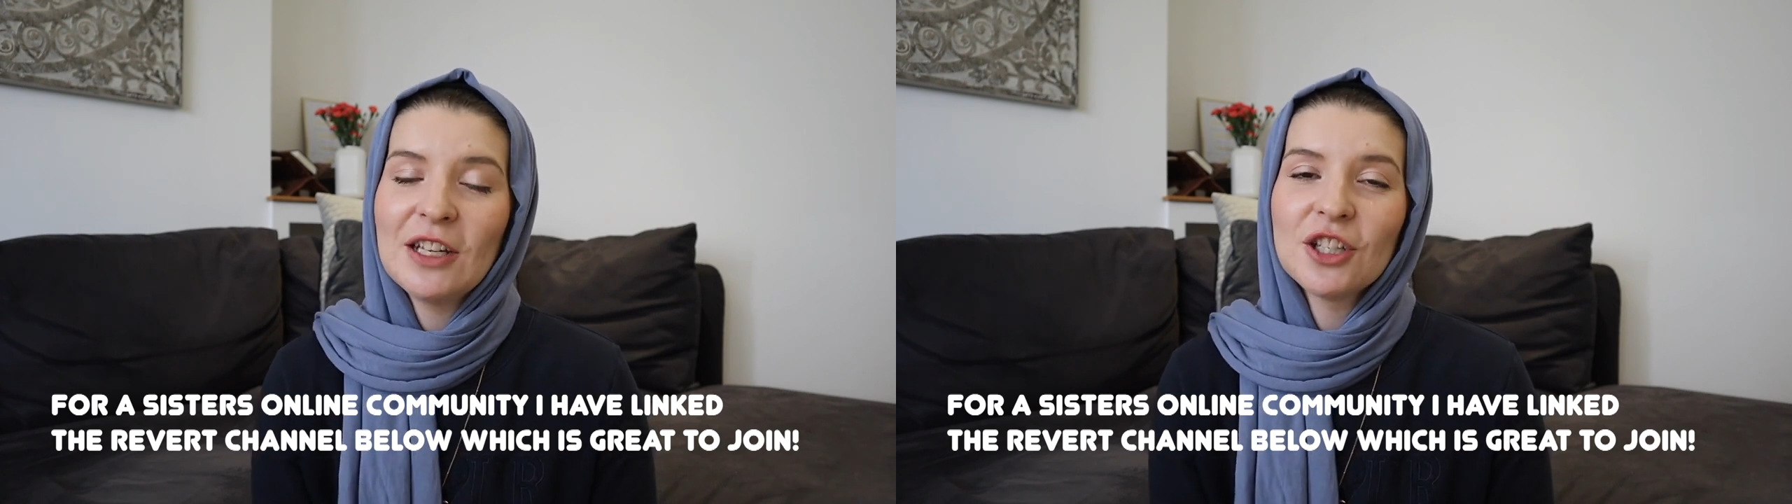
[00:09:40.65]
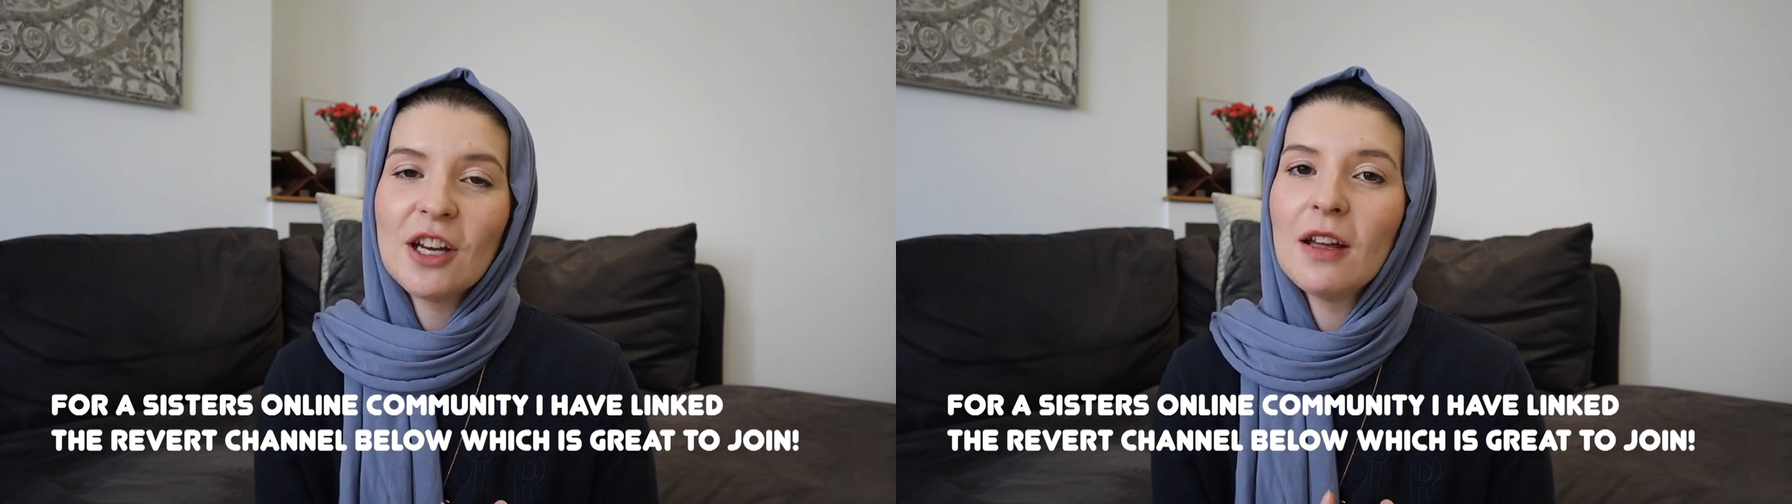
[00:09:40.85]

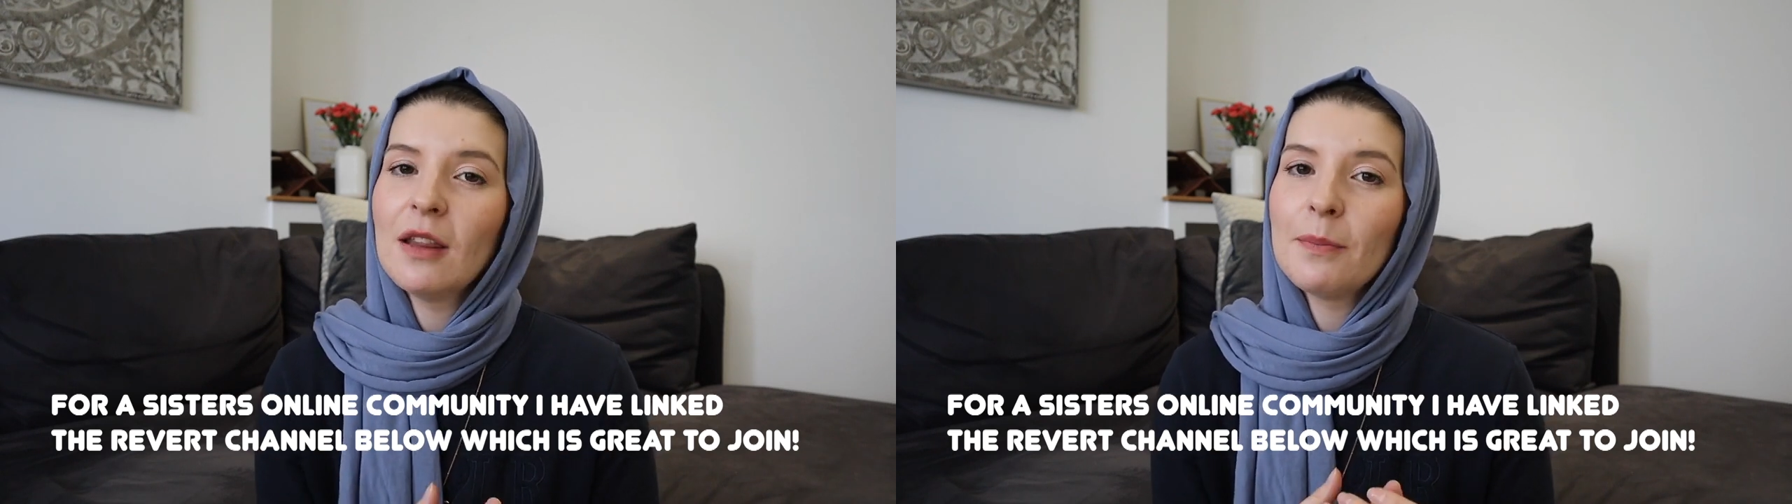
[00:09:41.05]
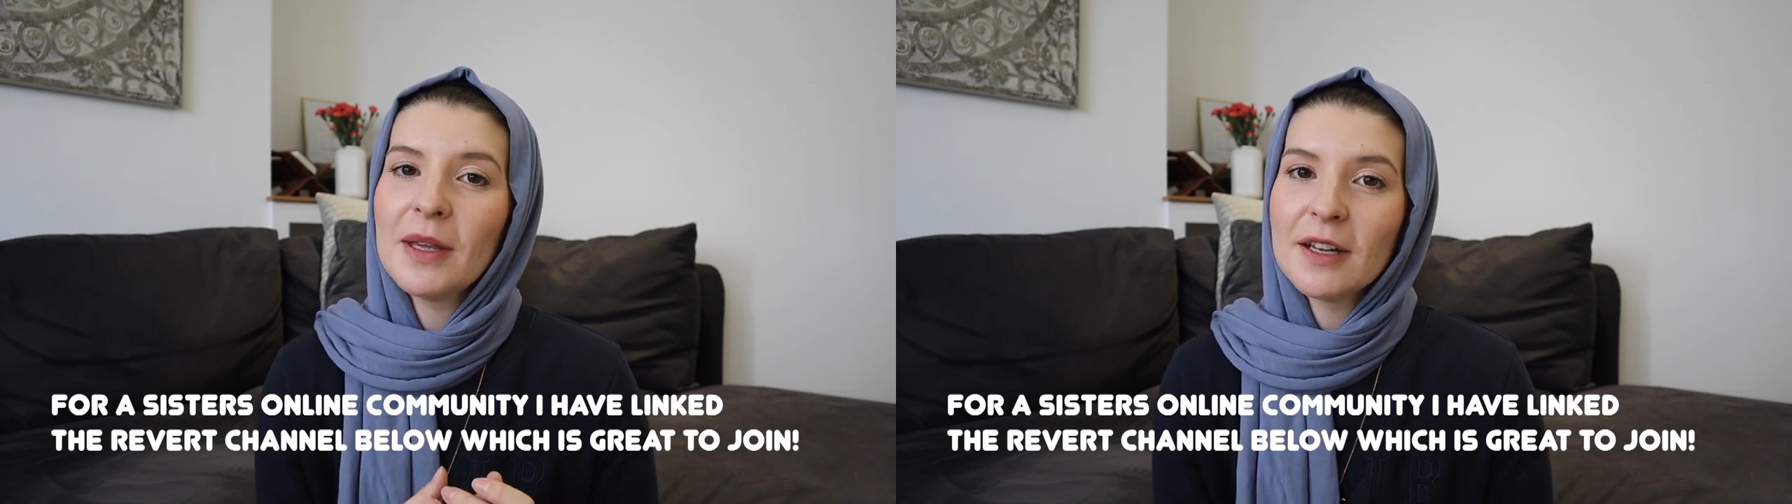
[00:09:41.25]

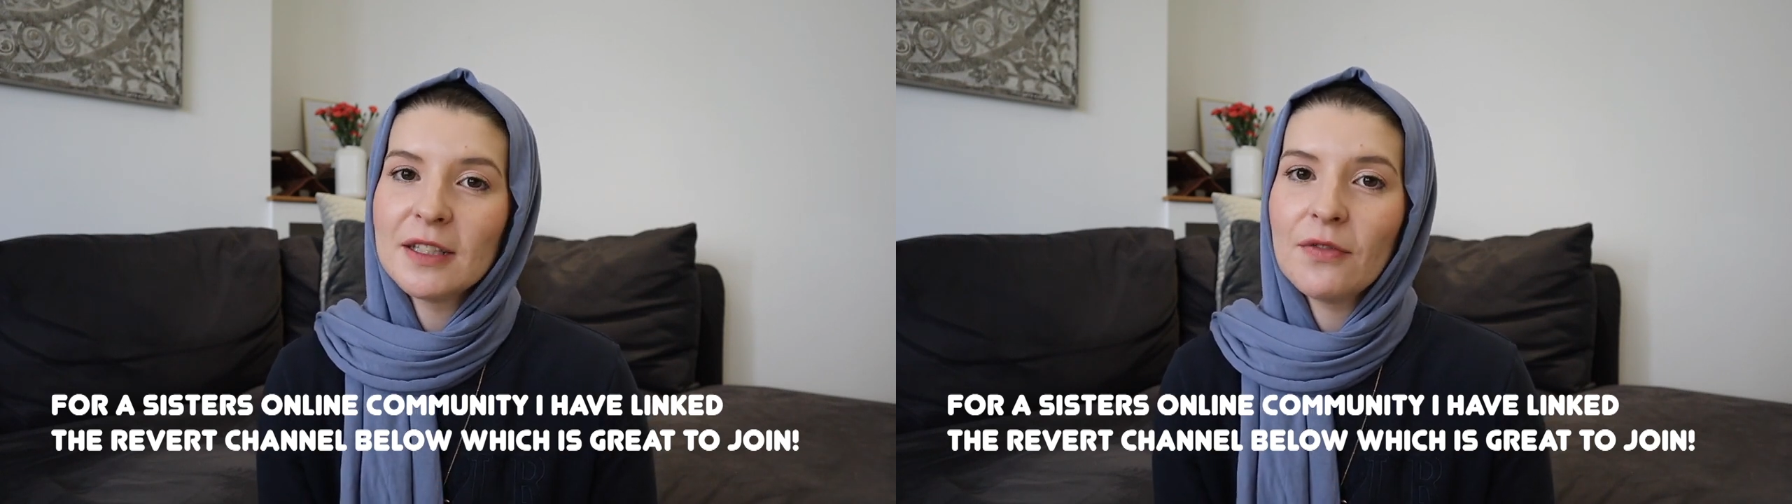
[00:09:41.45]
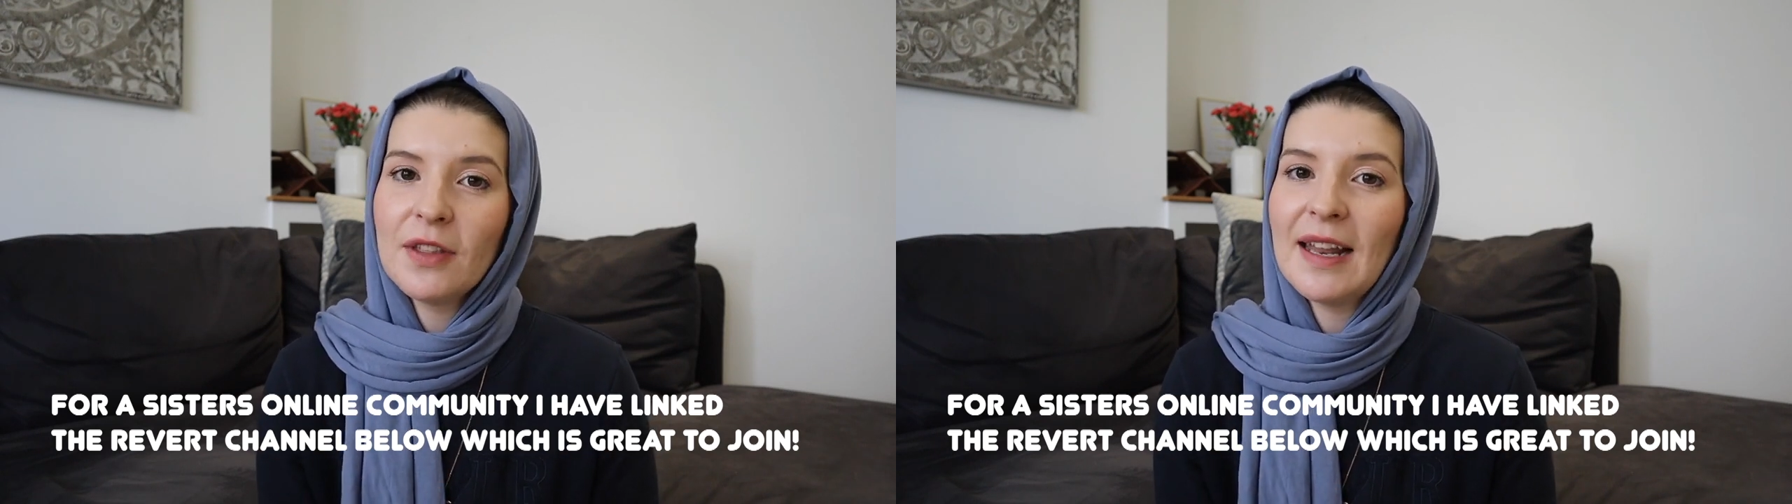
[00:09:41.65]
inshallah,
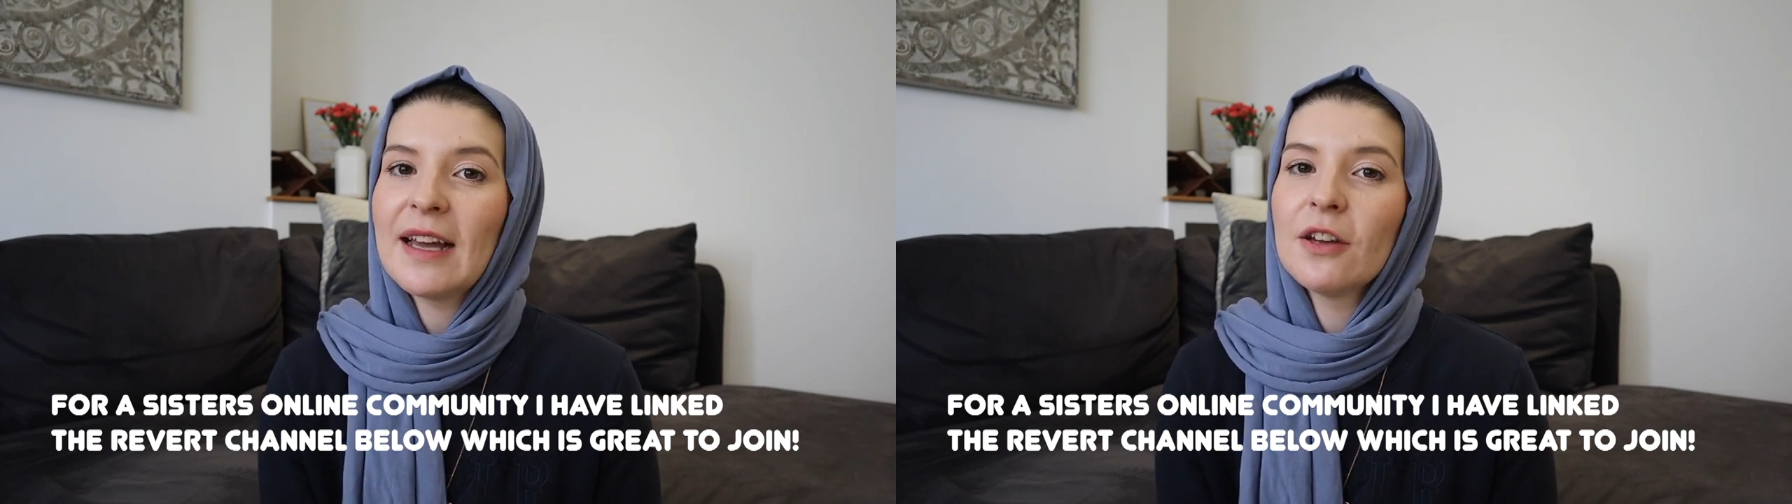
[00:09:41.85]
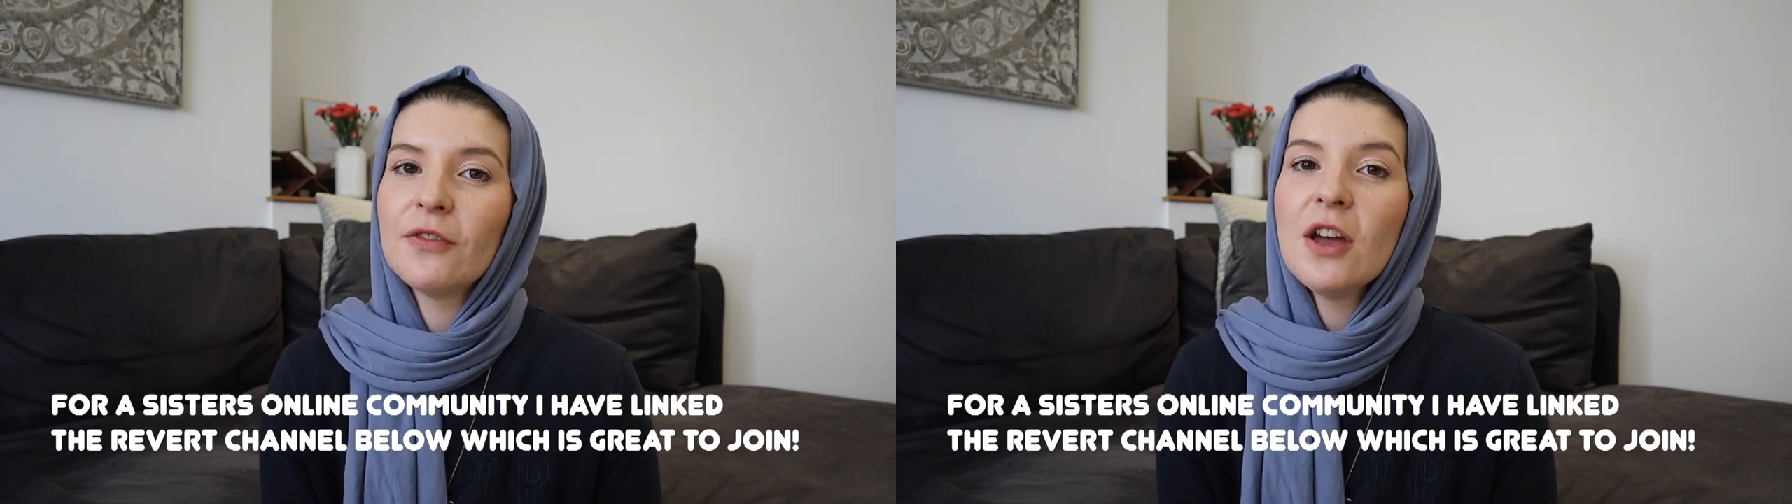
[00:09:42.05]
because of the
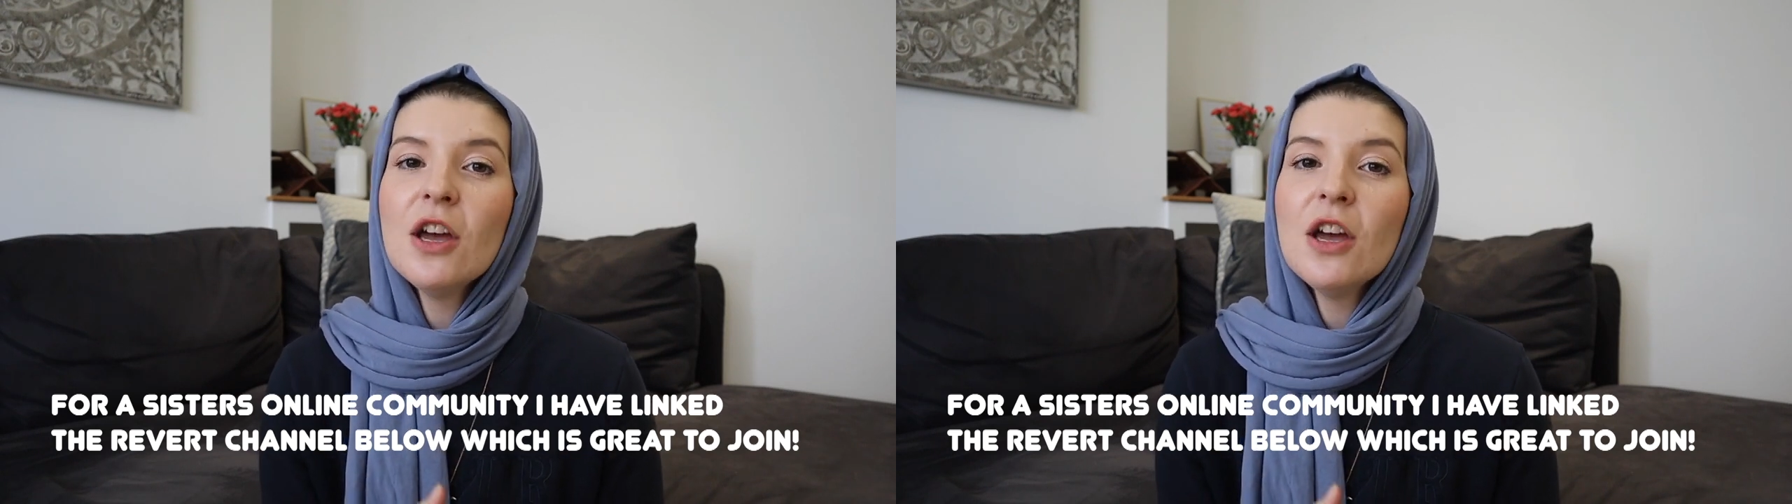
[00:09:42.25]
lack of